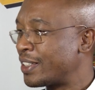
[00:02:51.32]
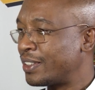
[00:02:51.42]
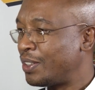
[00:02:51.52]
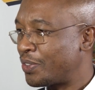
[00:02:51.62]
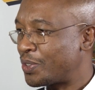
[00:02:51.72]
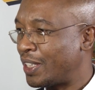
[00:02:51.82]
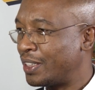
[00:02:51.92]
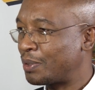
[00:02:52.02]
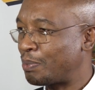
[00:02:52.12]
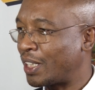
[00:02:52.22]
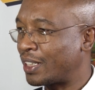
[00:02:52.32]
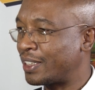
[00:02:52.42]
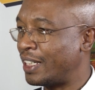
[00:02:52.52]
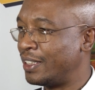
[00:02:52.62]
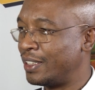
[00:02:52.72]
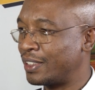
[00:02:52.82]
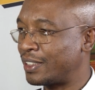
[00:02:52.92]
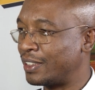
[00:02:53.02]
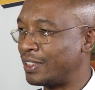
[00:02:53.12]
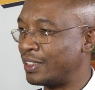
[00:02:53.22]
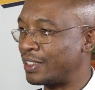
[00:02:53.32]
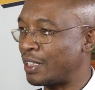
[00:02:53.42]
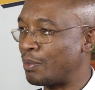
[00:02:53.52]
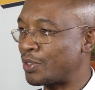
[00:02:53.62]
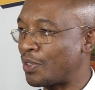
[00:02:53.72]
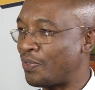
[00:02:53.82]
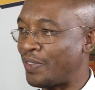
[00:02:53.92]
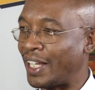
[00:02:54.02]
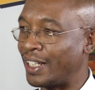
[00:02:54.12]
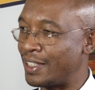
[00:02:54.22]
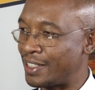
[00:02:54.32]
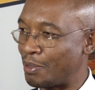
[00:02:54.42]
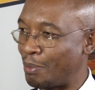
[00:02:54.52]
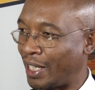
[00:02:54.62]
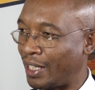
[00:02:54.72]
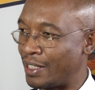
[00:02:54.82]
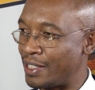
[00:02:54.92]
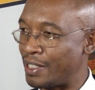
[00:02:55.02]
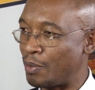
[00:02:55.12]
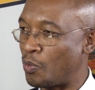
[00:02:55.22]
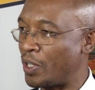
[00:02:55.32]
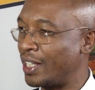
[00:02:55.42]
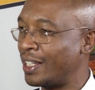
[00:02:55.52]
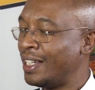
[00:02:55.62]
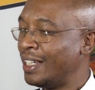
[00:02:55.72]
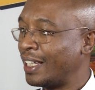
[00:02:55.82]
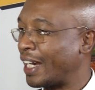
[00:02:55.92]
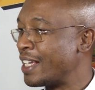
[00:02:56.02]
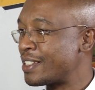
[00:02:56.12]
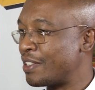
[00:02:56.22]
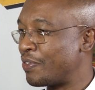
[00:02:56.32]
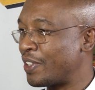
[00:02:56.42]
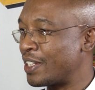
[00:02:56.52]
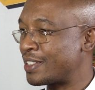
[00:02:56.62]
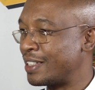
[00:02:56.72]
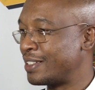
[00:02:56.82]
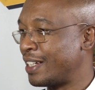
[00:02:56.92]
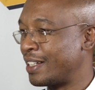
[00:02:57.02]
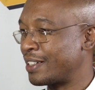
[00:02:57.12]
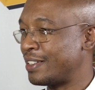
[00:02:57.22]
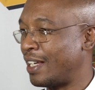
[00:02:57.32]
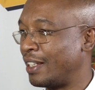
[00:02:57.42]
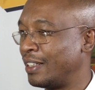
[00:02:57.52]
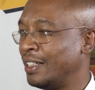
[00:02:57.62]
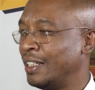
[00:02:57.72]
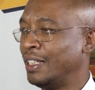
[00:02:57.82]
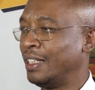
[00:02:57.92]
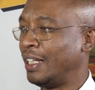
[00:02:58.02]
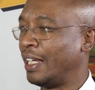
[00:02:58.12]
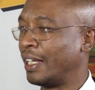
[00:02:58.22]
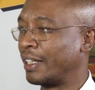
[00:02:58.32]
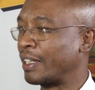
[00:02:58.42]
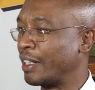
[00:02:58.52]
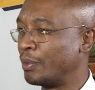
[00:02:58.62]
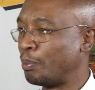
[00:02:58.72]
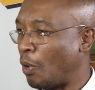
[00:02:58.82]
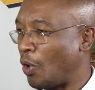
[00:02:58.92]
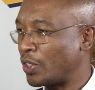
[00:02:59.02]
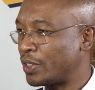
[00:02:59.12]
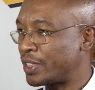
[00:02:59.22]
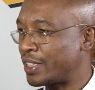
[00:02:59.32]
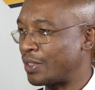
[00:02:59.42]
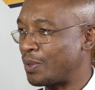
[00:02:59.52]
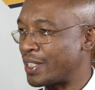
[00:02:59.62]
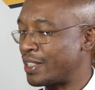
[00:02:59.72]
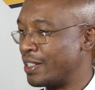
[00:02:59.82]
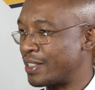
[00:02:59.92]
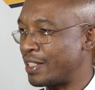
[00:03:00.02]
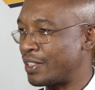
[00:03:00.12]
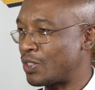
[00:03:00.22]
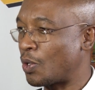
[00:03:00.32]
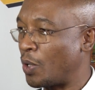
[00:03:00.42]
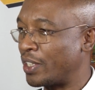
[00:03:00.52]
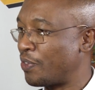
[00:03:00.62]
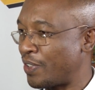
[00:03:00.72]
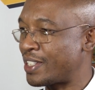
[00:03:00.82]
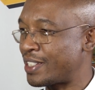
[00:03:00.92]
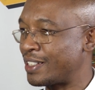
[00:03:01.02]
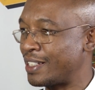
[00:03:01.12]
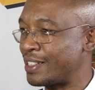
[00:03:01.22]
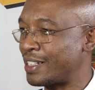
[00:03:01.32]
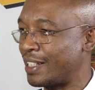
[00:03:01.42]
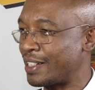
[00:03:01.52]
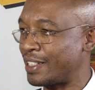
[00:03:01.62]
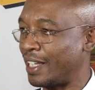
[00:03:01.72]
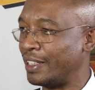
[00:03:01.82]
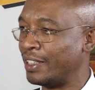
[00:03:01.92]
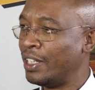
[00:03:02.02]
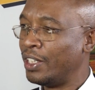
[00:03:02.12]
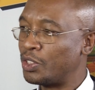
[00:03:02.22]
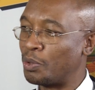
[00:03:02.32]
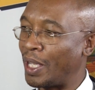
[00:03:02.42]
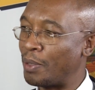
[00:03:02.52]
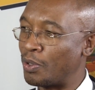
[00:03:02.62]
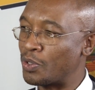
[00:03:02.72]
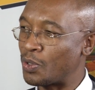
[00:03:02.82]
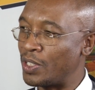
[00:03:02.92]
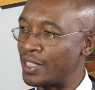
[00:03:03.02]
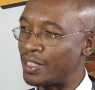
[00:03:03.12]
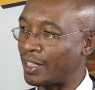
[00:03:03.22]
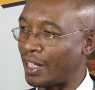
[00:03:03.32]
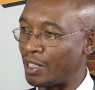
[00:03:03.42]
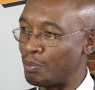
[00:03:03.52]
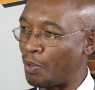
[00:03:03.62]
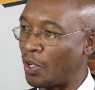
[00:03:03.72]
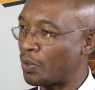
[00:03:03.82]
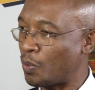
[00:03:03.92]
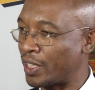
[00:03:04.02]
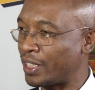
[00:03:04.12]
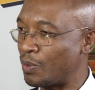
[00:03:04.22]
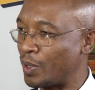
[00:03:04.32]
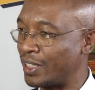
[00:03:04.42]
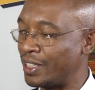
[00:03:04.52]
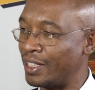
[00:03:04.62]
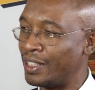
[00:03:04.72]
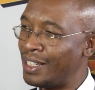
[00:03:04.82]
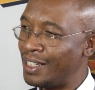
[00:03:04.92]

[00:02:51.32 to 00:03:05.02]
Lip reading: the city of Johannesburg is a leading city in terms of financing mechanism. We raised the first international green bond that was listed. So we're the first city internationally to be able to list a green bond, working with the